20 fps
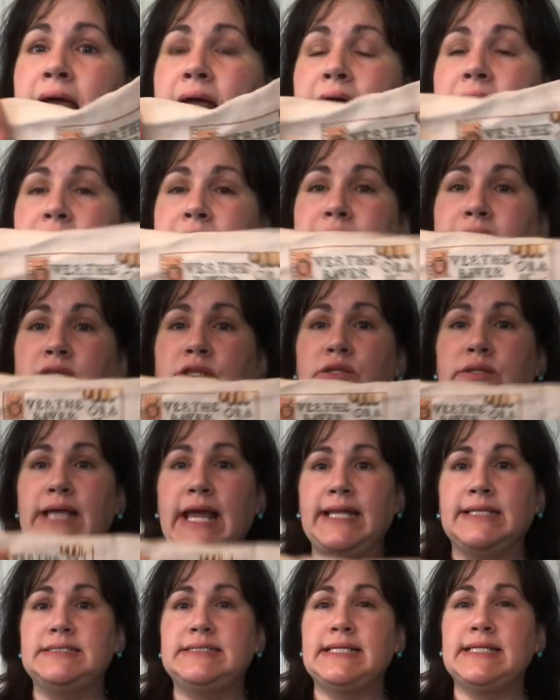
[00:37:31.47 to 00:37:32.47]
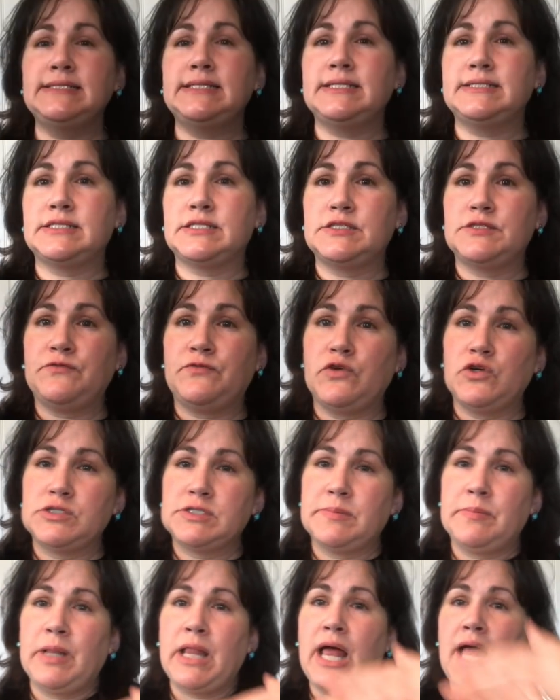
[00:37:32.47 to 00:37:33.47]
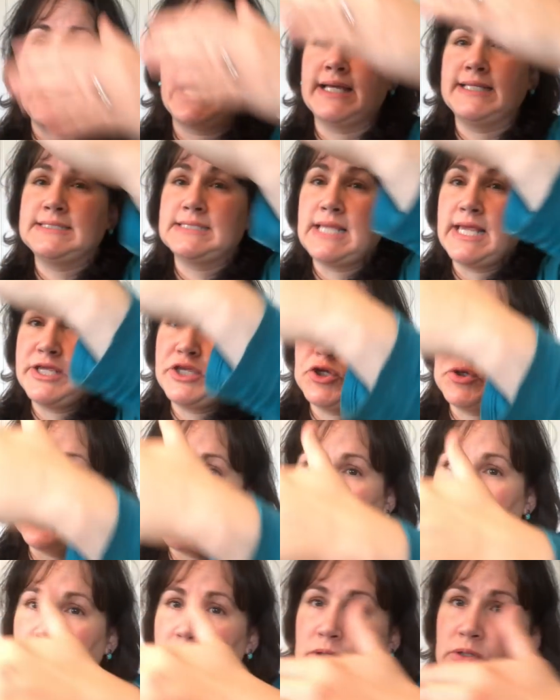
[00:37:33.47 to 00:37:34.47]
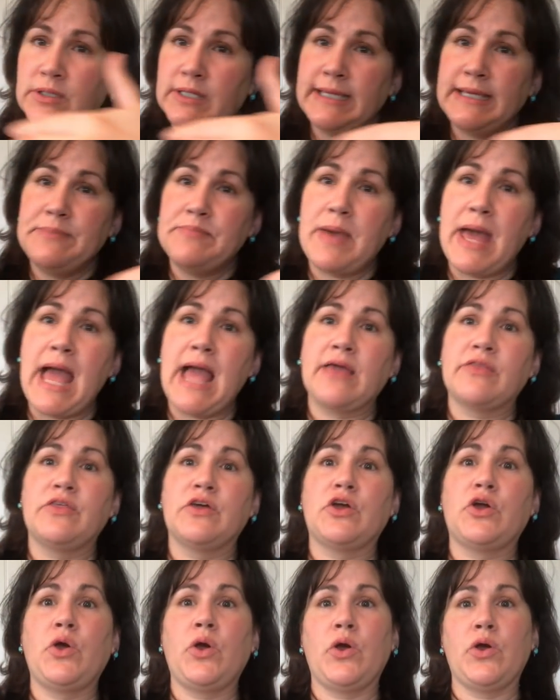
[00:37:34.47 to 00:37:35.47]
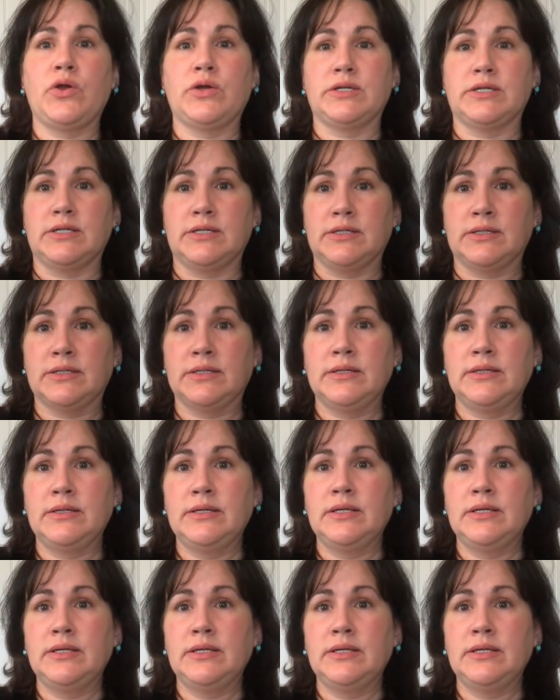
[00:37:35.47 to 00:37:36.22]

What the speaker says: And since it's this first block, it's like you're pulling back the curtain